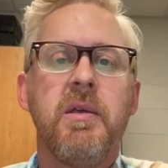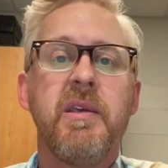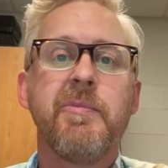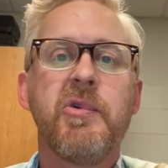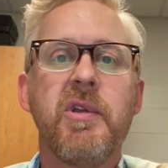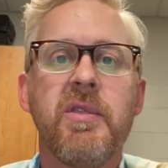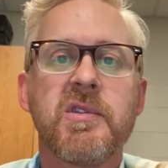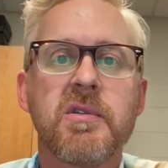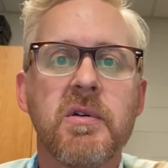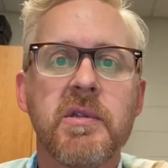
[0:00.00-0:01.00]
And putting this
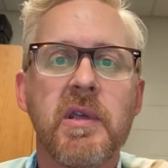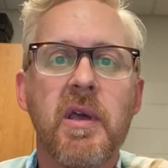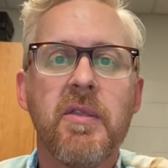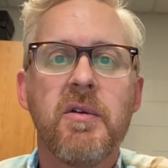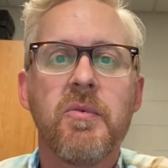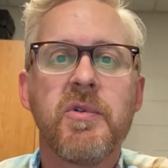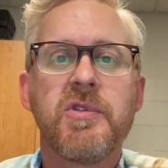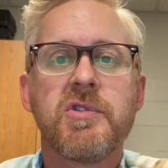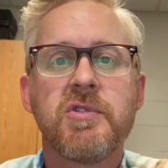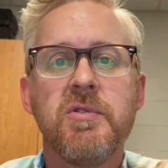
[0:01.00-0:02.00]
all together, when
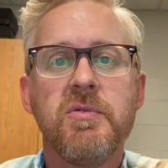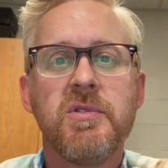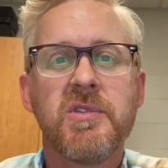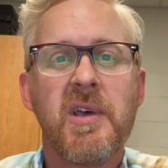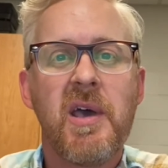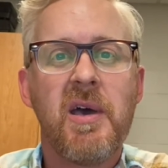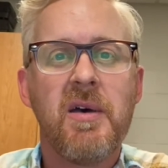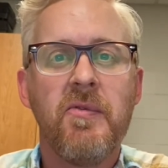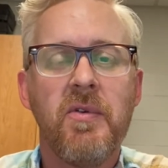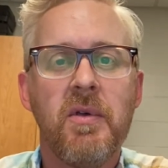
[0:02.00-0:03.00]
students
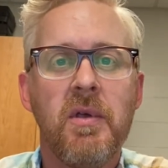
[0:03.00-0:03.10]
have